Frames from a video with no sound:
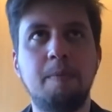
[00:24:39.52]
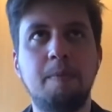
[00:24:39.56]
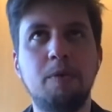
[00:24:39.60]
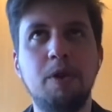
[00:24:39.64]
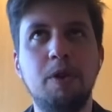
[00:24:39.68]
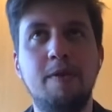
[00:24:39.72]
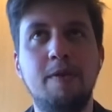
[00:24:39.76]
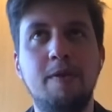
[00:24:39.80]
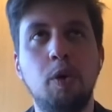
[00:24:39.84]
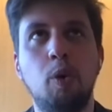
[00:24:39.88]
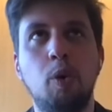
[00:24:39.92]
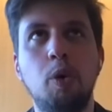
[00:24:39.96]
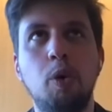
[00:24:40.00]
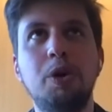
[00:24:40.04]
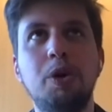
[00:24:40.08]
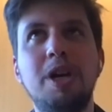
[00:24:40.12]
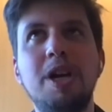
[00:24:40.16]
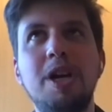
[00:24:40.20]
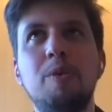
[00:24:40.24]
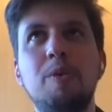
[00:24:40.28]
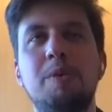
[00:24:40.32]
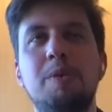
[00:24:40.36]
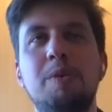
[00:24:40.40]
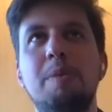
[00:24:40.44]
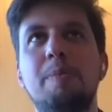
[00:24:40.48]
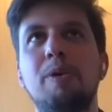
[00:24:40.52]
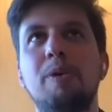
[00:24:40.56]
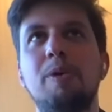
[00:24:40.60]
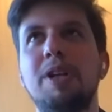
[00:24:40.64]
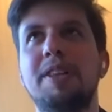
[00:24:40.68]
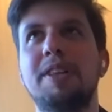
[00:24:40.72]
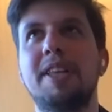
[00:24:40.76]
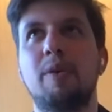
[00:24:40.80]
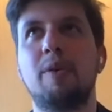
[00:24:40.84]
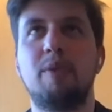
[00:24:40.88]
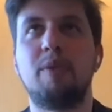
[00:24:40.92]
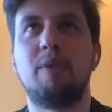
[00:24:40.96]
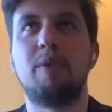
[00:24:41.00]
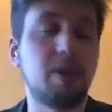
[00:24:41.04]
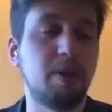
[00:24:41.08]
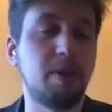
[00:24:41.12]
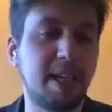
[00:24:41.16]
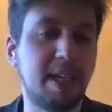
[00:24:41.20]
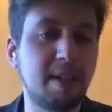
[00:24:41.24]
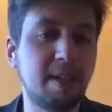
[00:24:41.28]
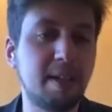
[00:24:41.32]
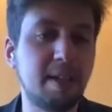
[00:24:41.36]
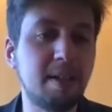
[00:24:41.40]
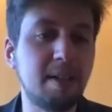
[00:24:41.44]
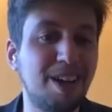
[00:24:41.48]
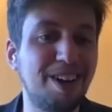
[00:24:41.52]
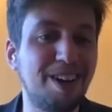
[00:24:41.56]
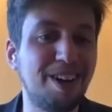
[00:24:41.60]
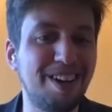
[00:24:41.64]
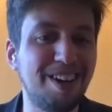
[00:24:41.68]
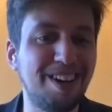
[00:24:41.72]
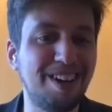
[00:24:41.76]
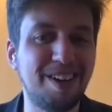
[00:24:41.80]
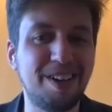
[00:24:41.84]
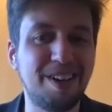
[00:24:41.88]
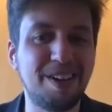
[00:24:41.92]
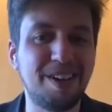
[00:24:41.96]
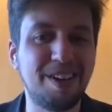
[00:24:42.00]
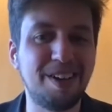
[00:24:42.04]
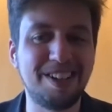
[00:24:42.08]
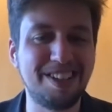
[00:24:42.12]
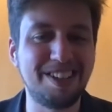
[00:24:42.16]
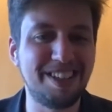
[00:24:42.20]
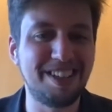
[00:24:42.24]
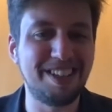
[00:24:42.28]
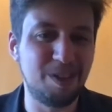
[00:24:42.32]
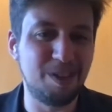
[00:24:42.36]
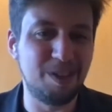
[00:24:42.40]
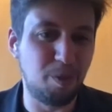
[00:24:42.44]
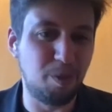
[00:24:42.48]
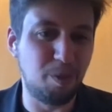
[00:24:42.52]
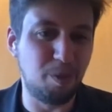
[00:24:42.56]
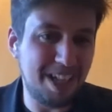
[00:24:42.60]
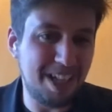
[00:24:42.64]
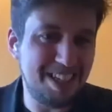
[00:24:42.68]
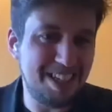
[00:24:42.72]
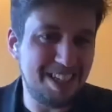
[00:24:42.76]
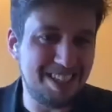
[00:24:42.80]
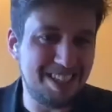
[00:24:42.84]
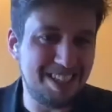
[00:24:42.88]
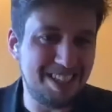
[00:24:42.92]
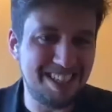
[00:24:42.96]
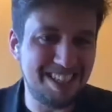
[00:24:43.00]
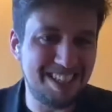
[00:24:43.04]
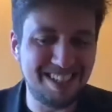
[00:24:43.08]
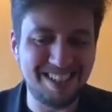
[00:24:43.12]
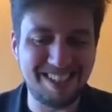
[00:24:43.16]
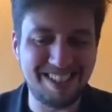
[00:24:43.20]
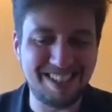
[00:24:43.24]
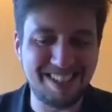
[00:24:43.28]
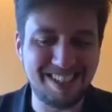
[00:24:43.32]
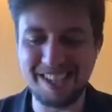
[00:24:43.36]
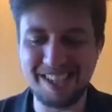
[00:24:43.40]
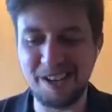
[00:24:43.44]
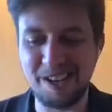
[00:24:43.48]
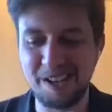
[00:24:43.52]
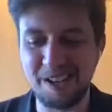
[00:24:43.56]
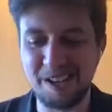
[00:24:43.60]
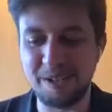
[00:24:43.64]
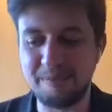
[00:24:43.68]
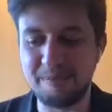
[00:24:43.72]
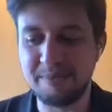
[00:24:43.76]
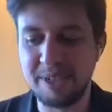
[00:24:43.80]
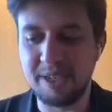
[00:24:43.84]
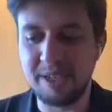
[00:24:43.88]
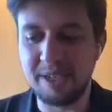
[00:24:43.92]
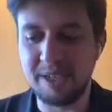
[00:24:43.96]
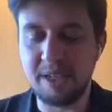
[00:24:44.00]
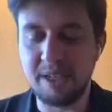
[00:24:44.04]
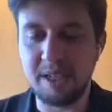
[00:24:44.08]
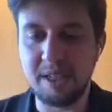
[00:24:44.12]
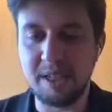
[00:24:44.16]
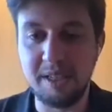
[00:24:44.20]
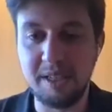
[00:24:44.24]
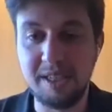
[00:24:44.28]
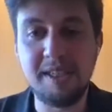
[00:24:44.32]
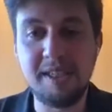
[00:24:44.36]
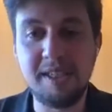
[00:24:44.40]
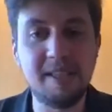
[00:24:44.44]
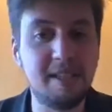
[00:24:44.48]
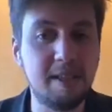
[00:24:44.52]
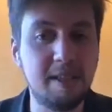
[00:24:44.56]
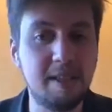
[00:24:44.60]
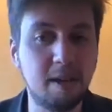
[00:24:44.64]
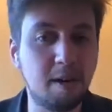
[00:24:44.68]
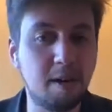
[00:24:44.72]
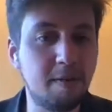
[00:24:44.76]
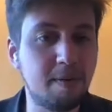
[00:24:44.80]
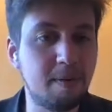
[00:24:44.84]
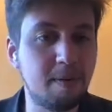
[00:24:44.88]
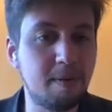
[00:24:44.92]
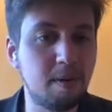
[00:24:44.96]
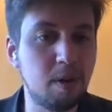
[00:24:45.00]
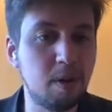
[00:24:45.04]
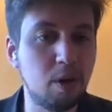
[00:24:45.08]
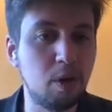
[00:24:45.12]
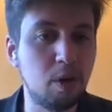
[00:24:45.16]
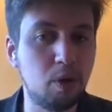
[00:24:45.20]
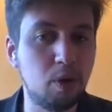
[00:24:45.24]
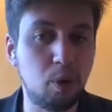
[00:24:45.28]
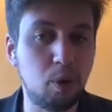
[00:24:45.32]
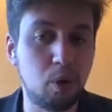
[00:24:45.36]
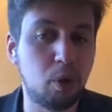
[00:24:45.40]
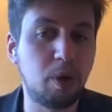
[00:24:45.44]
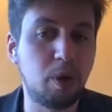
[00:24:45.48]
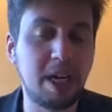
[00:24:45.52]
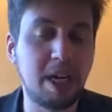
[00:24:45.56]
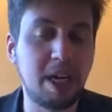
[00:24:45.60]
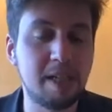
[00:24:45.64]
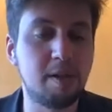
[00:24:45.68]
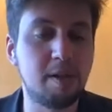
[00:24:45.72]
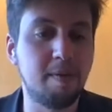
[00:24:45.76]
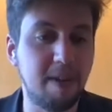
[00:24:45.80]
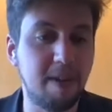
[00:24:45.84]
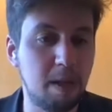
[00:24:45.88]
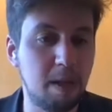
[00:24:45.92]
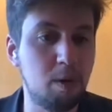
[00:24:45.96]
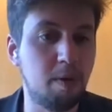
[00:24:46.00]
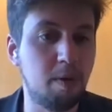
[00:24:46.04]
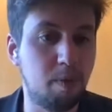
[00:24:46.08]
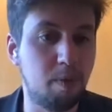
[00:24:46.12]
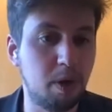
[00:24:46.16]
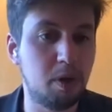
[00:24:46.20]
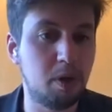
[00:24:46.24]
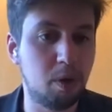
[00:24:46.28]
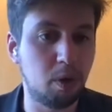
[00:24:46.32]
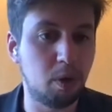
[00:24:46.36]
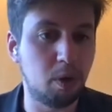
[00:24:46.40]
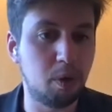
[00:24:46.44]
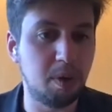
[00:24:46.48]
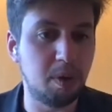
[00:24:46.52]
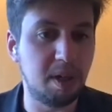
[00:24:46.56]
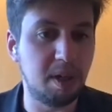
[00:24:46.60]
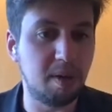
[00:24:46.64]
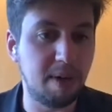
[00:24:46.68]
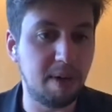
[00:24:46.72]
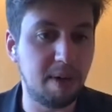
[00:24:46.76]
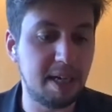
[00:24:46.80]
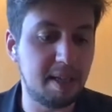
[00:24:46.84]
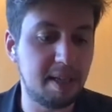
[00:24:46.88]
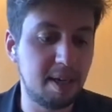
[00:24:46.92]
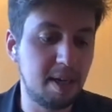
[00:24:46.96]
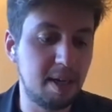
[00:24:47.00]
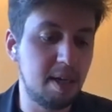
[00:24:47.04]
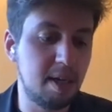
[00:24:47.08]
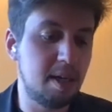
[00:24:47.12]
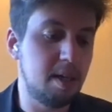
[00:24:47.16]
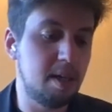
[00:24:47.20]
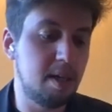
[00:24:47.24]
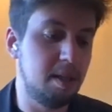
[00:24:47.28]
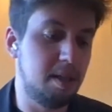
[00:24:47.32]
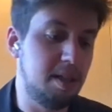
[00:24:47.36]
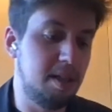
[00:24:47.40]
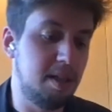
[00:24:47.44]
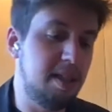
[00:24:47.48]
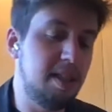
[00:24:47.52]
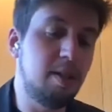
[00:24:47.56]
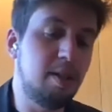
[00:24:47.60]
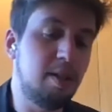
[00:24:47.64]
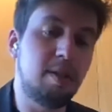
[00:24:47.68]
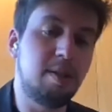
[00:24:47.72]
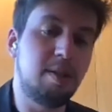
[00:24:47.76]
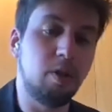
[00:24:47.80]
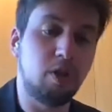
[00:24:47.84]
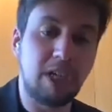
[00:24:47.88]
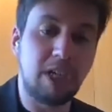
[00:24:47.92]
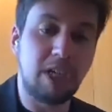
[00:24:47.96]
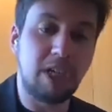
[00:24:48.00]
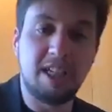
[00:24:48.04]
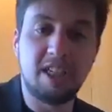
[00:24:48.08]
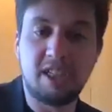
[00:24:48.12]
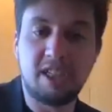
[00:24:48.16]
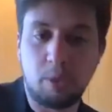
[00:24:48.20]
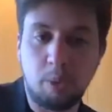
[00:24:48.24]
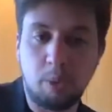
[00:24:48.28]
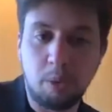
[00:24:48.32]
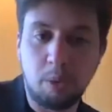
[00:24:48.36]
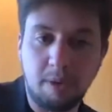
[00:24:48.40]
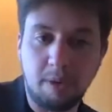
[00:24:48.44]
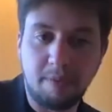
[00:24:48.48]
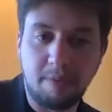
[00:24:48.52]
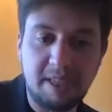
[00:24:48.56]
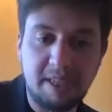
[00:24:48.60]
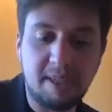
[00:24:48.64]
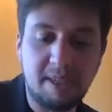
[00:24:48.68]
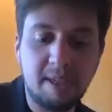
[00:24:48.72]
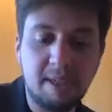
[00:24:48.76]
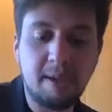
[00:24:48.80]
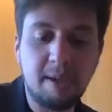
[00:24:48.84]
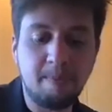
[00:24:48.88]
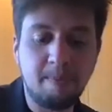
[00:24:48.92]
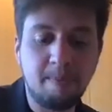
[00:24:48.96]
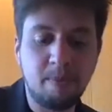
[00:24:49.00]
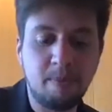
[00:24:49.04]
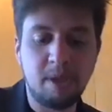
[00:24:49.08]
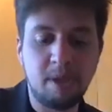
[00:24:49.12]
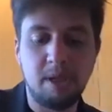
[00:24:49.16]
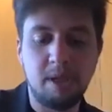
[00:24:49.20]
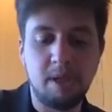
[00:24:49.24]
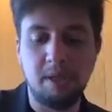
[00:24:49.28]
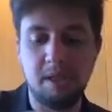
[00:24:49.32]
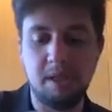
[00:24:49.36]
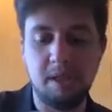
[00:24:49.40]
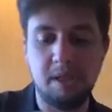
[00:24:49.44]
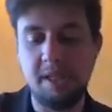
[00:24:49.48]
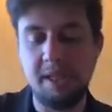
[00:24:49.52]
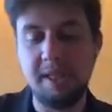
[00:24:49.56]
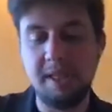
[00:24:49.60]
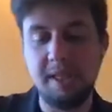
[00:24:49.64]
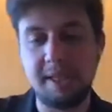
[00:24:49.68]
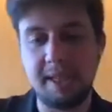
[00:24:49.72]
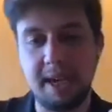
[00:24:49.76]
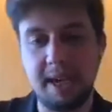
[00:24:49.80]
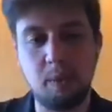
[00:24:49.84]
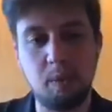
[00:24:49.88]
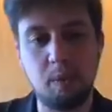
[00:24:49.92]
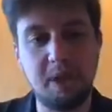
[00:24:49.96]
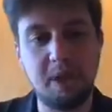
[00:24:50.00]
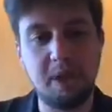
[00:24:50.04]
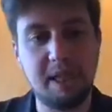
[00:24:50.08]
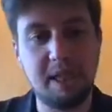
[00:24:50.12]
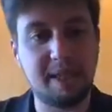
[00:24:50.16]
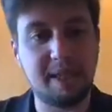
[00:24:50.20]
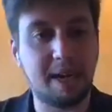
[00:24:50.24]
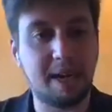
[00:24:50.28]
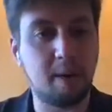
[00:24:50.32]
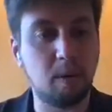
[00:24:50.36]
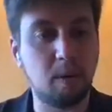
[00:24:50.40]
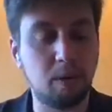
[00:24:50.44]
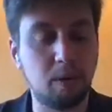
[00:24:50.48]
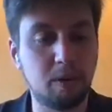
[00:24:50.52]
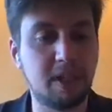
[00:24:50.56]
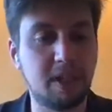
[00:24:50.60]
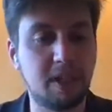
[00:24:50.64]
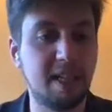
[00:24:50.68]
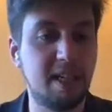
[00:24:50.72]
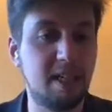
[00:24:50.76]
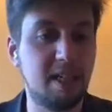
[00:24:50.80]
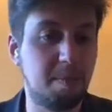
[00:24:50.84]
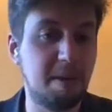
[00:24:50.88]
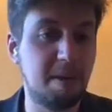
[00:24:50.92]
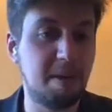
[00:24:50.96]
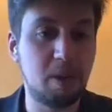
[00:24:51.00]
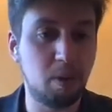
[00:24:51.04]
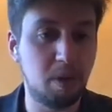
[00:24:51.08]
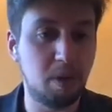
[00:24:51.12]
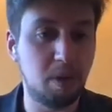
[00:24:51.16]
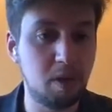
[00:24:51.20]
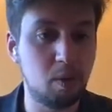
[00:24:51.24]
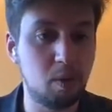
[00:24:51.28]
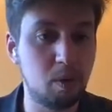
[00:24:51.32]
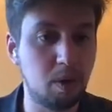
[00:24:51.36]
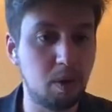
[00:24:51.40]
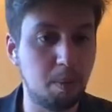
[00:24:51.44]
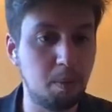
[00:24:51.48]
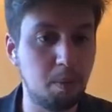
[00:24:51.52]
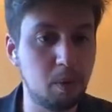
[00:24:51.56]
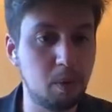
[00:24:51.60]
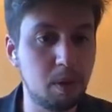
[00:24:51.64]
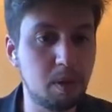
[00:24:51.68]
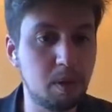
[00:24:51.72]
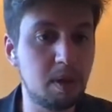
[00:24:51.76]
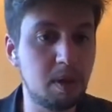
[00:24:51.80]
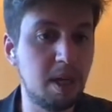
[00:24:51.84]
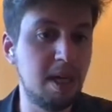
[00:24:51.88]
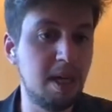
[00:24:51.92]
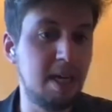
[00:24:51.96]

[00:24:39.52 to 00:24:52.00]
if you're working with people that are rational, the reality is this is enough to showcase the value of what you're doing, right? This is the challenge that we were facing. this is how we tackle the challenge by talking to some users.